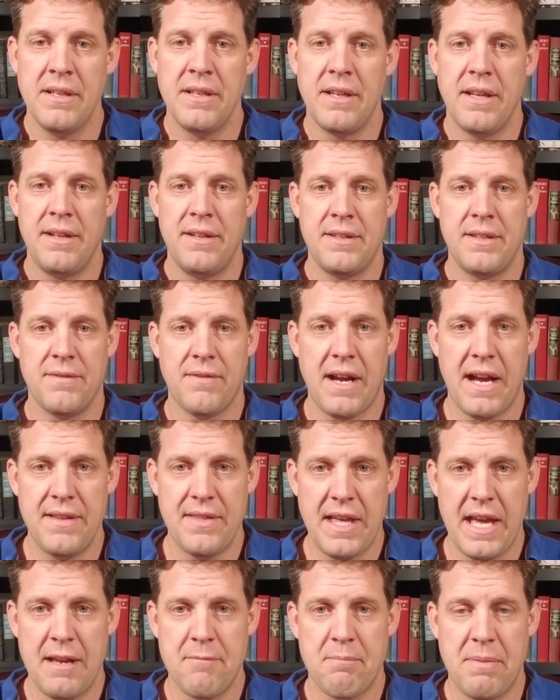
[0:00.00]
and you divide
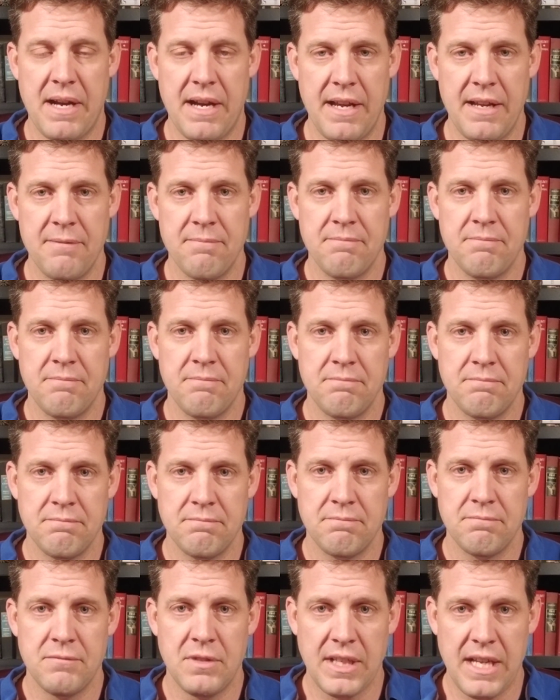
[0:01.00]
that by
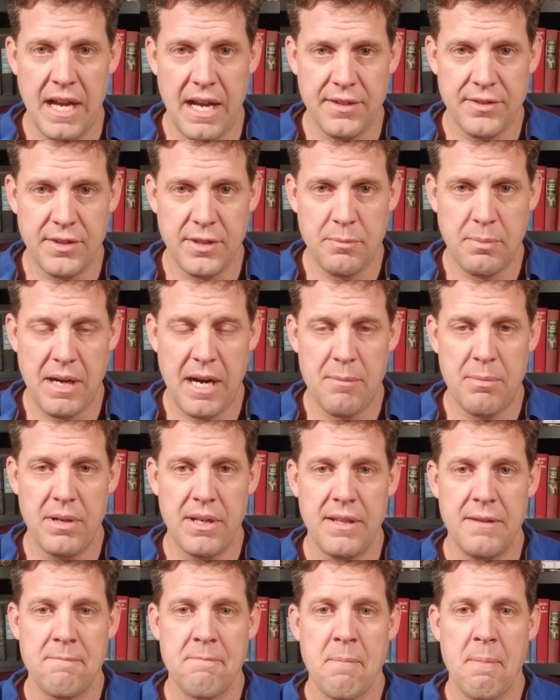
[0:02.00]
the cost of the
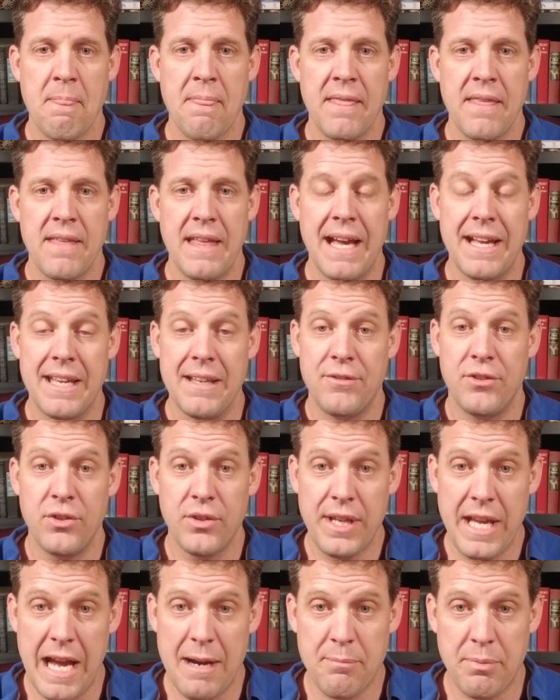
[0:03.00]
property. That gives you a
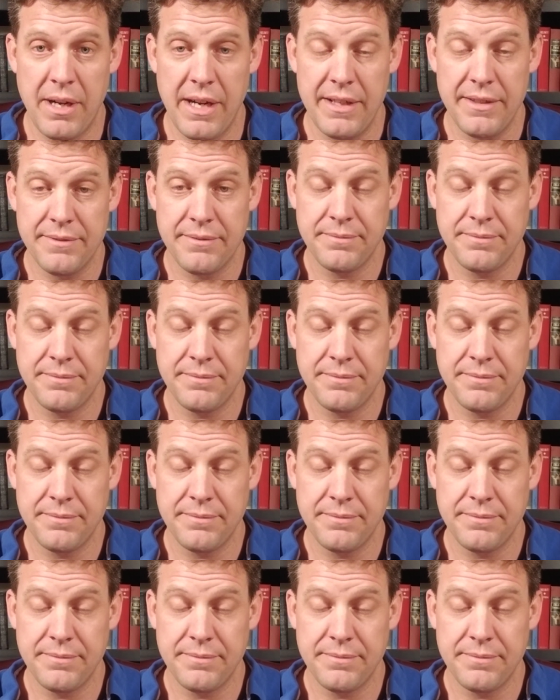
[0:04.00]
cap rate.